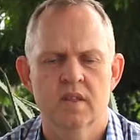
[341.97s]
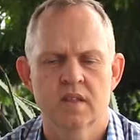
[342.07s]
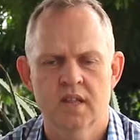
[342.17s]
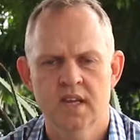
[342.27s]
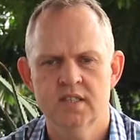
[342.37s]

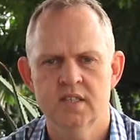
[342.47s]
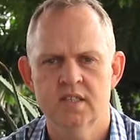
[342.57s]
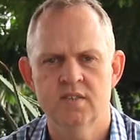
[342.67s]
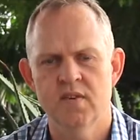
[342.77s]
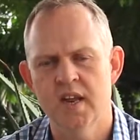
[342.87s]
The last of the
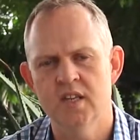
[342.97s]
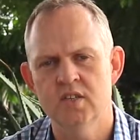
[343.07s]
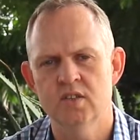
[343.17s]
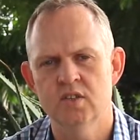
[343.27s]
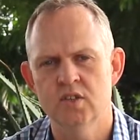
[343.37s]

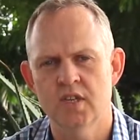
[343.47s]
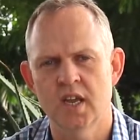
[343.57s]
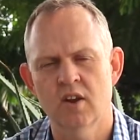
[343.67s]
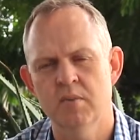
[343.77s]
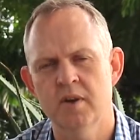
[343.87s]
disadvantages of using
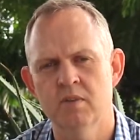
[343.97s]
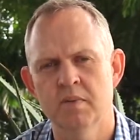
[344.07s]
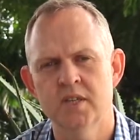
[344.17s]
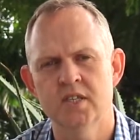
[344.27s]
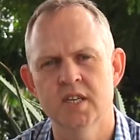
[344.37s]
incremental
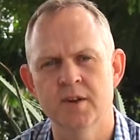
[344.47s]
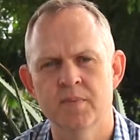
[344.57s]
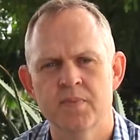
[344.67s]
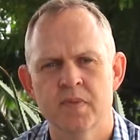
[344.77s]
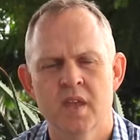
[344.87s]
budgeting
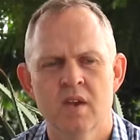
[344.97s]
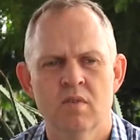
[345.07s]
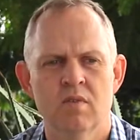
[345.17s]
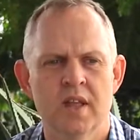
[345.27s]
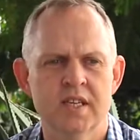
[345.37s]

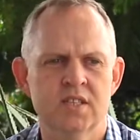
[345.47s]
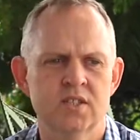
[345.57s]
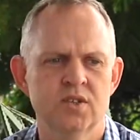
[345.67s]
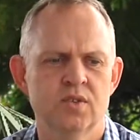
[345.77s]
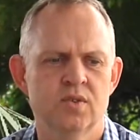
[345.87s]
relates
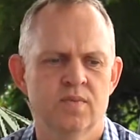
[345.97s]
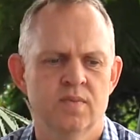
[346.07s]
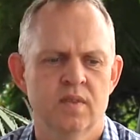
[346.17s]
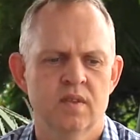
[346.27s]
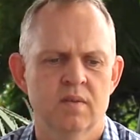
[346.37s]
to
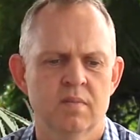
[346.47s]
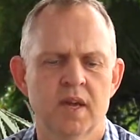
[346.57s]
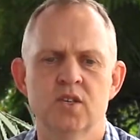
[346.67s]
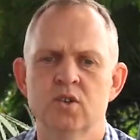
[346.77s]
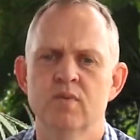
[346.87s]

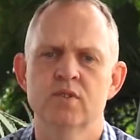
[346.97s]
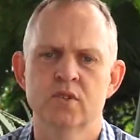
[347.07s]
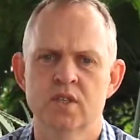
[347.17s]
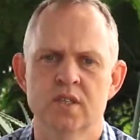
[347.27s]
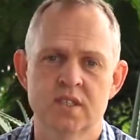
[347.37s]
making sure everyone's
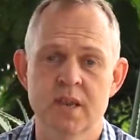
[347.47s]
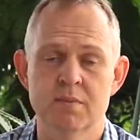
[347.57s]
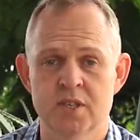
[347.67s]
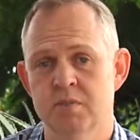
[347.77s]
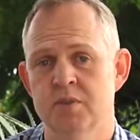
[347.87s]
using the same
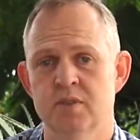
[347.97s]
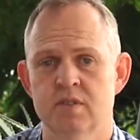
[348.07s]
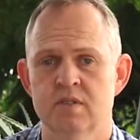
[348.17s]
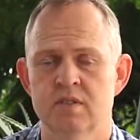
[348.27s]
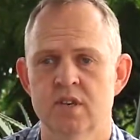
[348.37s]

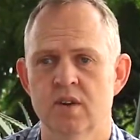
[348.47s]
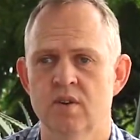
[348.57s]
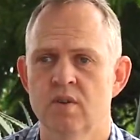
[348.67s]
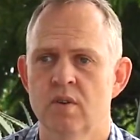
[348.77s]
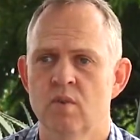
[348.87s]
assumptions.
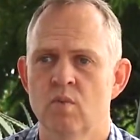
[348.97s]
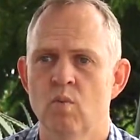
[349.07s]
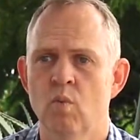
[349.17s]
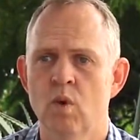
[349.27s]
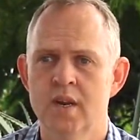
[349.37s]
So
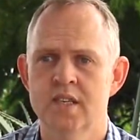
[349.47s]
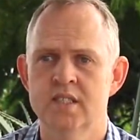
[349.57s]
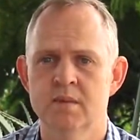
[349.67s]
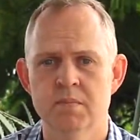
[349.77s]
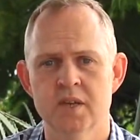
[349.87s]
what is
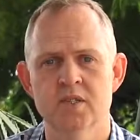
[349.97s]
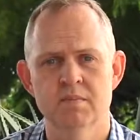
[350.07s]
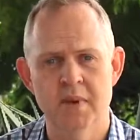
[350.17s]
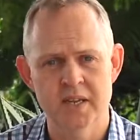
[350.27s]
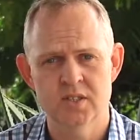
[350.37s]
the
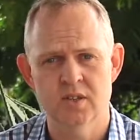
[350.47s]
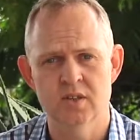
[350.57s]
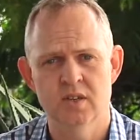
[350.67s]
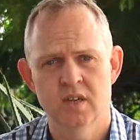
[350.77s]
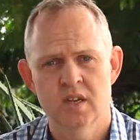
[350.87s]
budget based
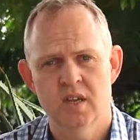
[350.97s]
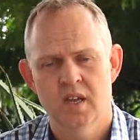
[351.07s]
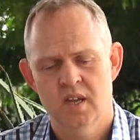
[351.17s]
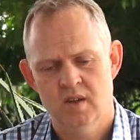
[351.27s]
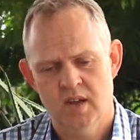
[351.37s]
on?
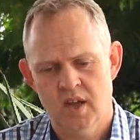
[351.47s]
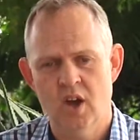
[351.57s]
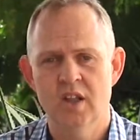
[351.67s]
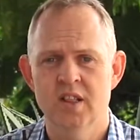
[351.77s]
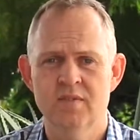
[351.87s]

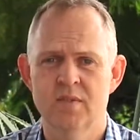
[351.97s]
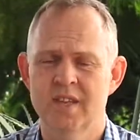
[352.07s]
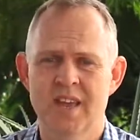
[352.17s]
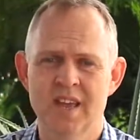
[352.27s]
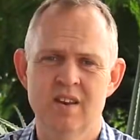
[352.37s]
High level,
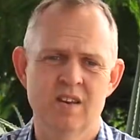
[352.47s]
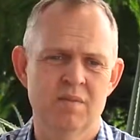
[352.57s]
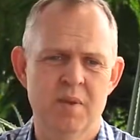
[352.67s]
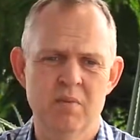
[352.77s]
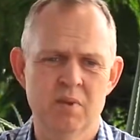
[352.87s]
again,
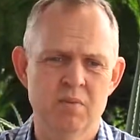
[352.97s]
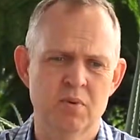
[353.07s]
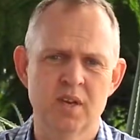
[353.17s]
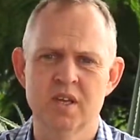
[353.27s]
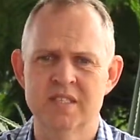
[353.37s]
people are
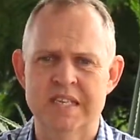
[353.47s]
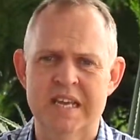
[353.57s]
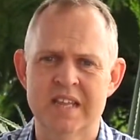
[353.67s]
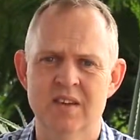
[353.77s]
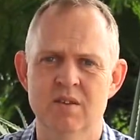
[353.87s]
putting it
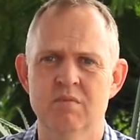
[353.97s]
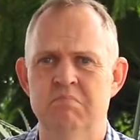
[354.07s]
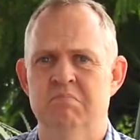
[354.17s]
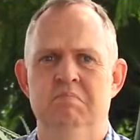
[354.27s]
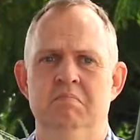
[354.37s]
together
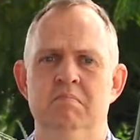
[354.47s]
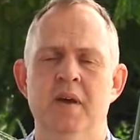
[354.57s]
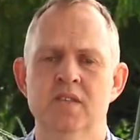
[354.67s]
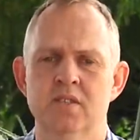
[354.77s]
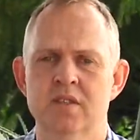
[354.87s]

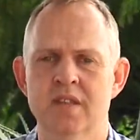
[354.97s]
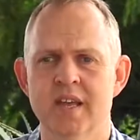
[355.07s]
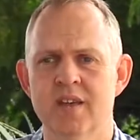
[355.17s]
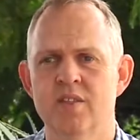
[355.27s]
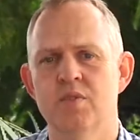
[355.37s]
based on
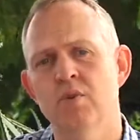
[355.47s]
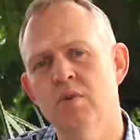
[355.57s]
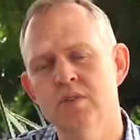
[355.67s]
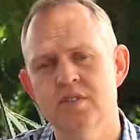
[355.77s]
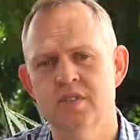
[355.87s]
their
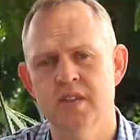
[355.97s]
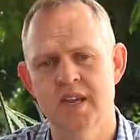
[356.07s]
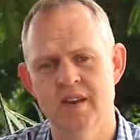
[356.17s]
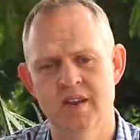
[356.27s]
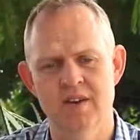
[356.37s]
thoughts
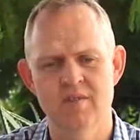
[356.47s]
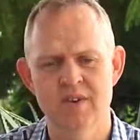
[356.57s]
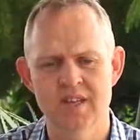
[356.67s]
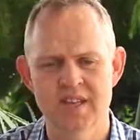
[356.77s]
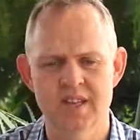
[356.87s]
and
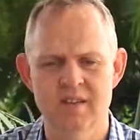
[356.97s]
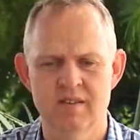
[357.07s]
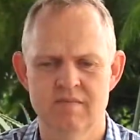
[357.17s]
really